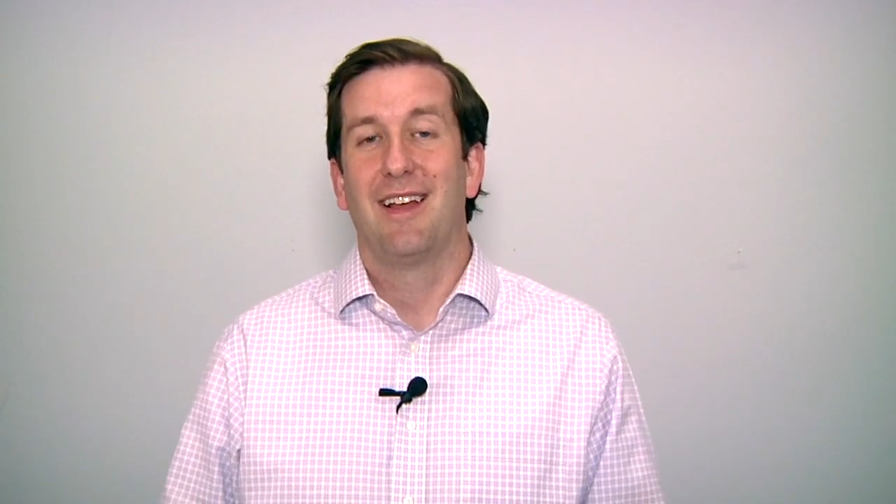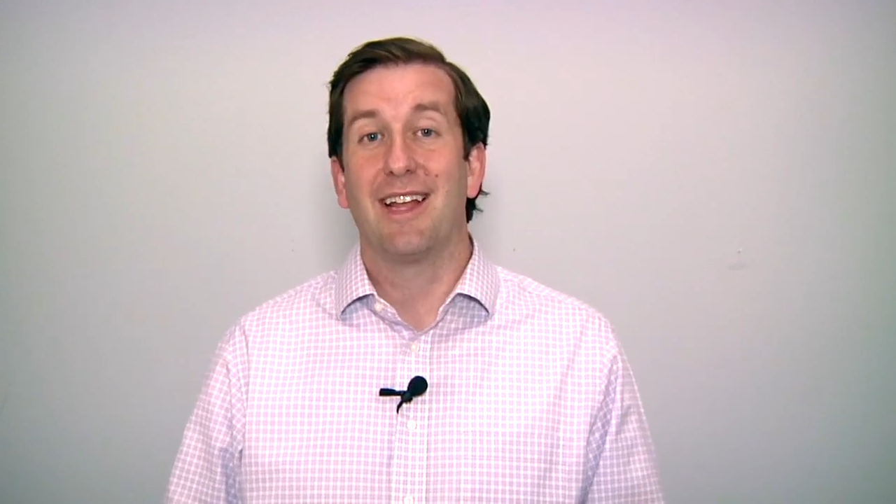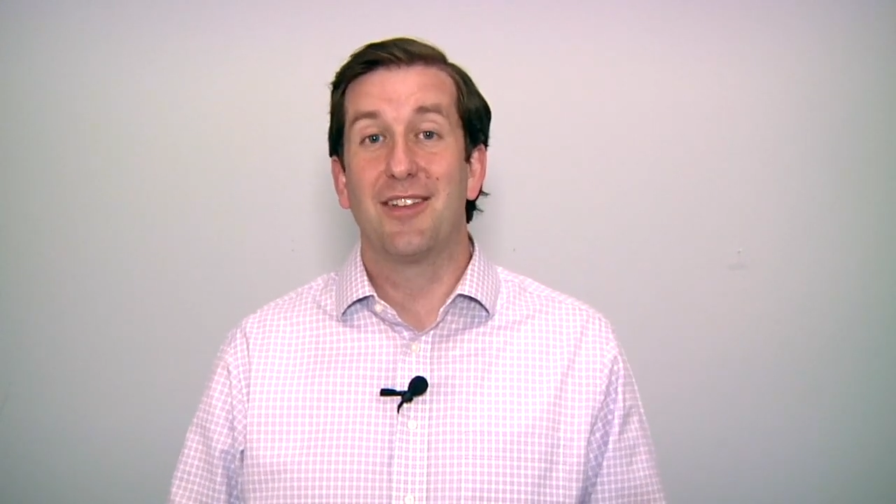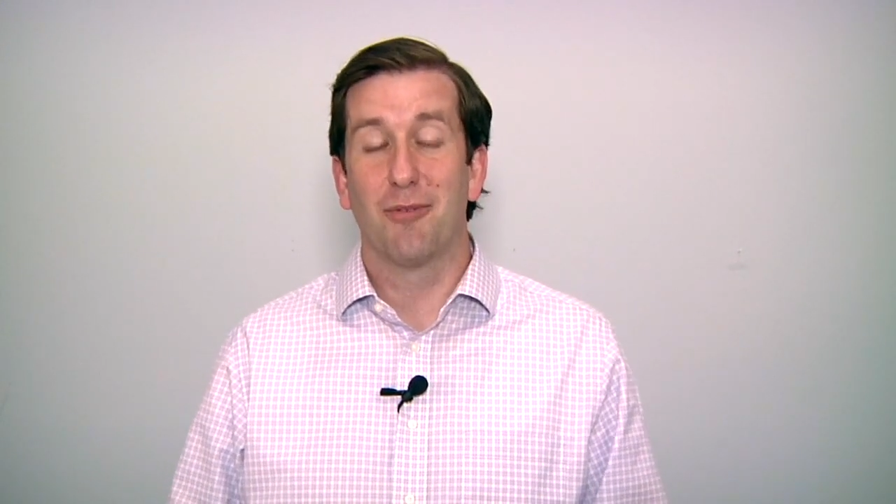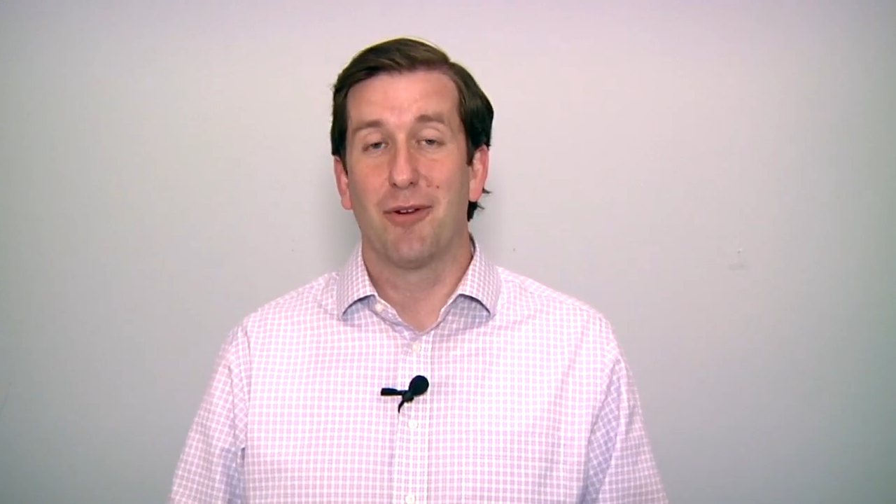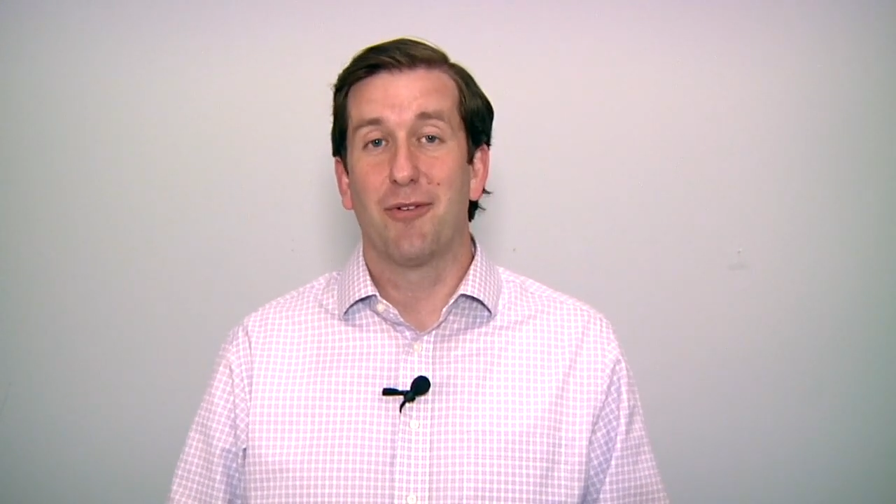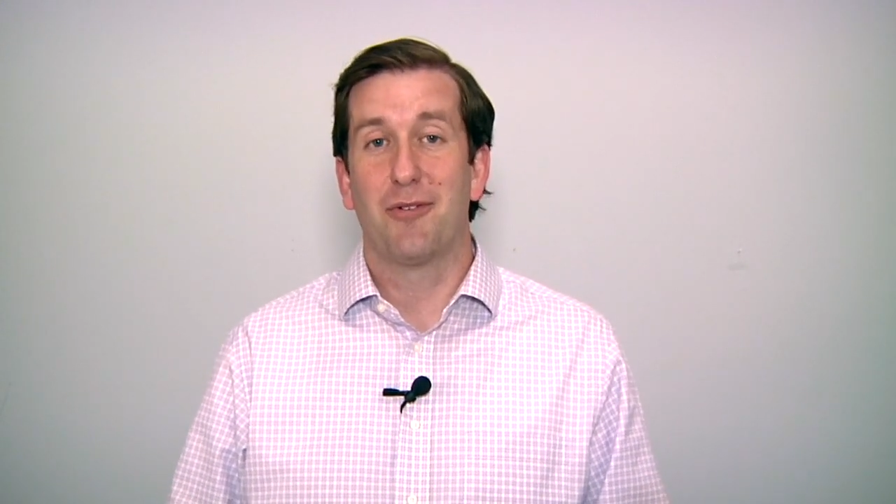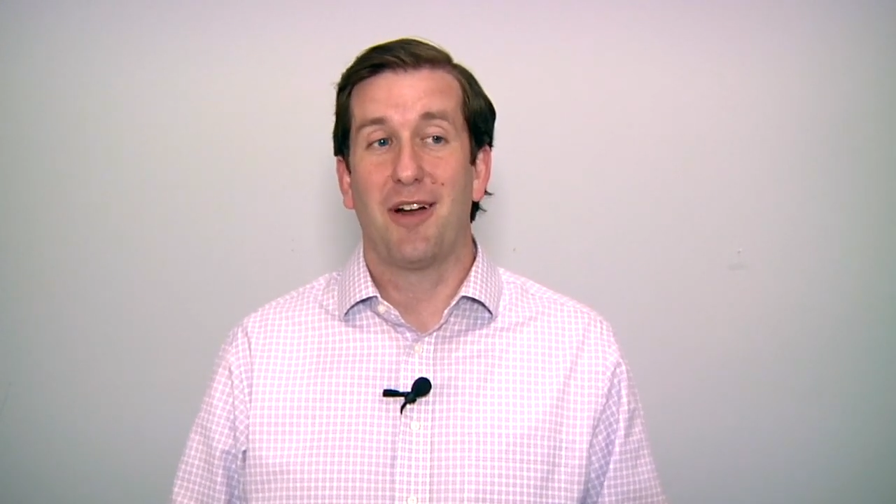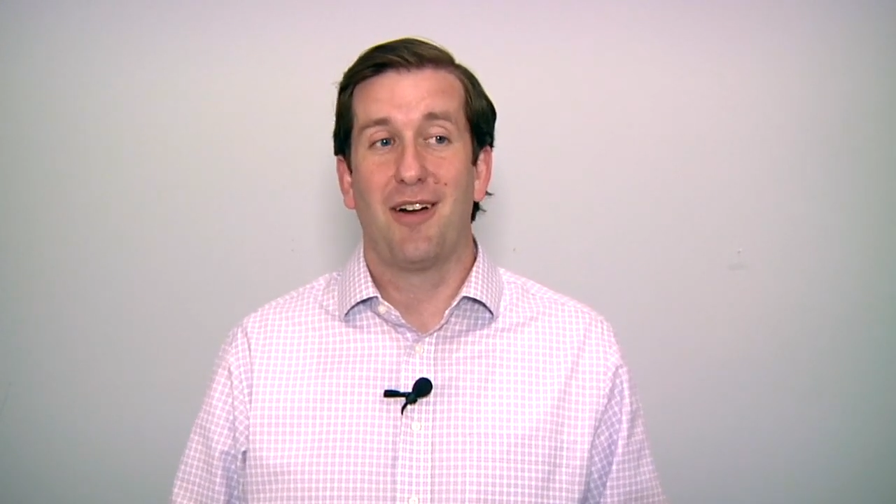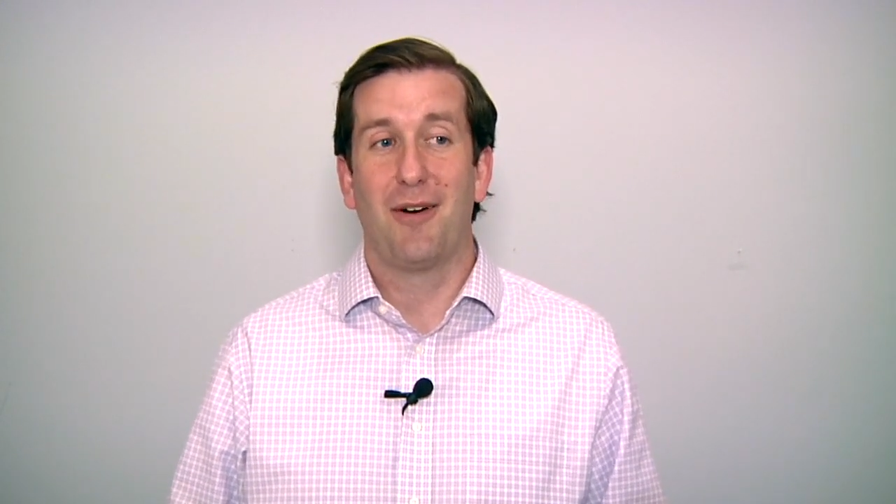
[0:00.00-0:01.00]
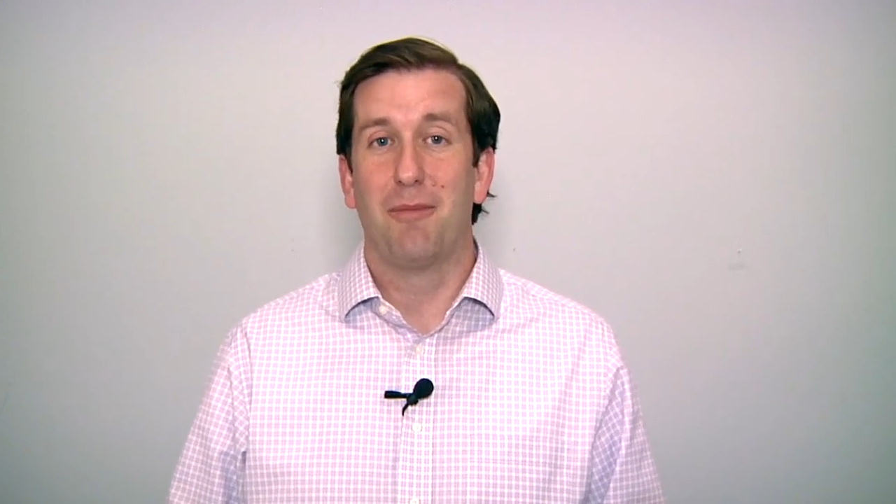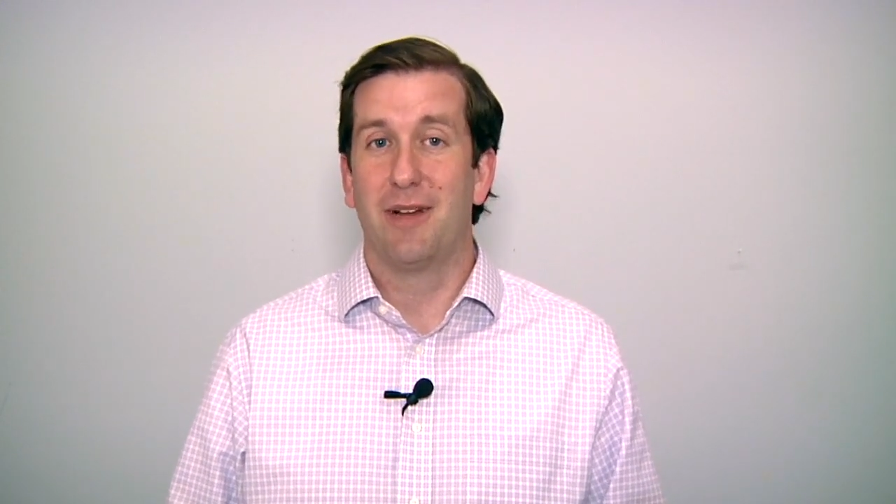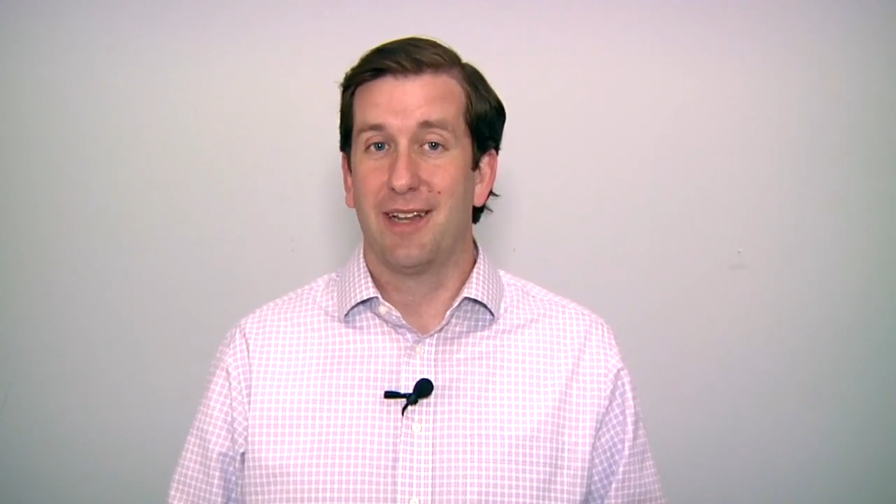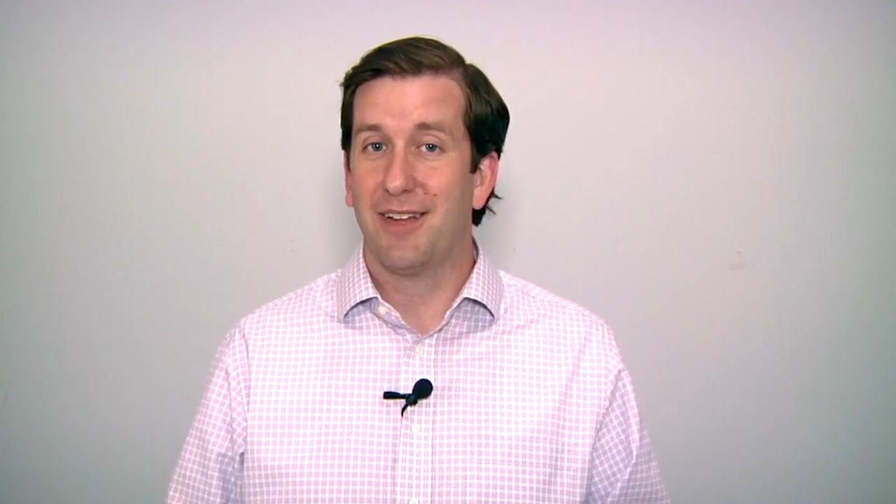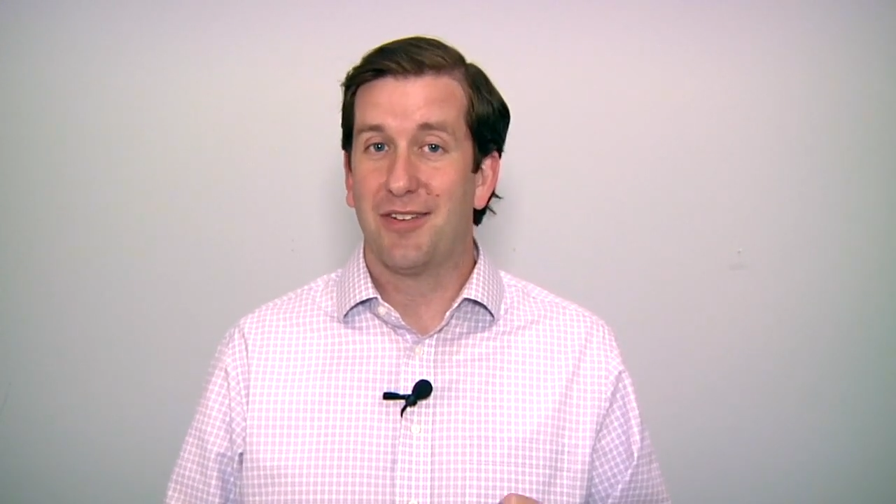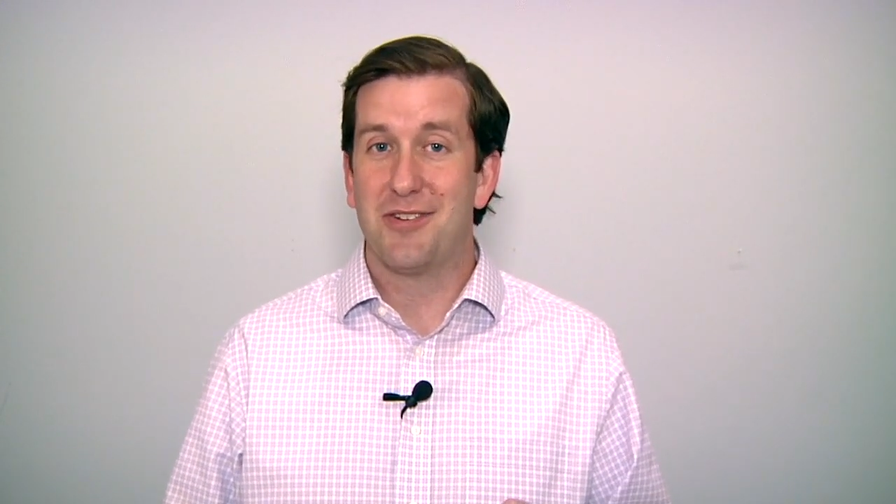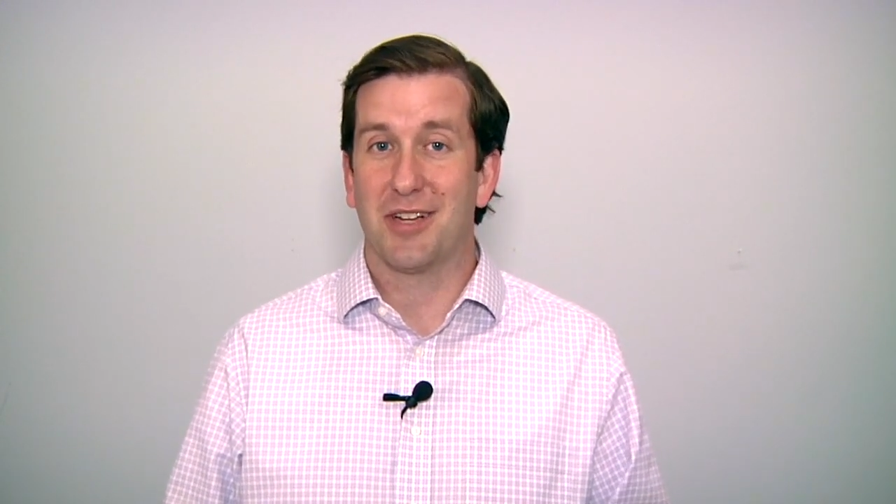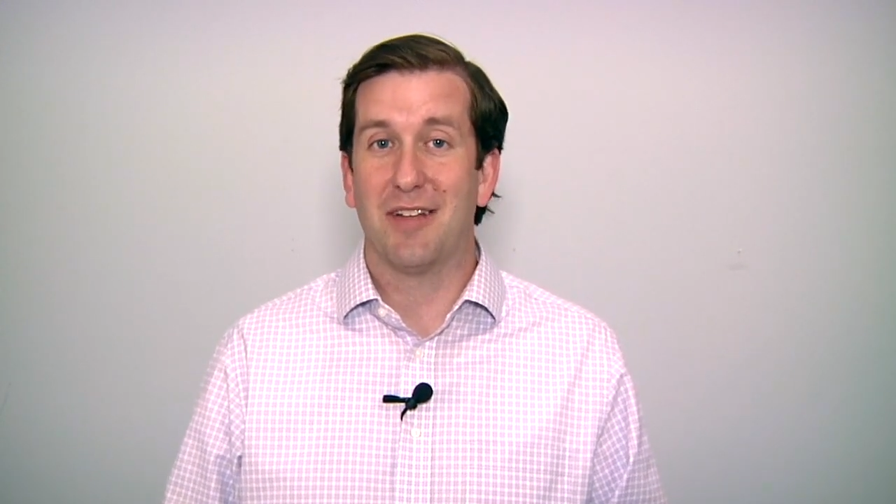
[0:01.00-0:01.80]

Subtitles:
he's the one on trial, but he's such a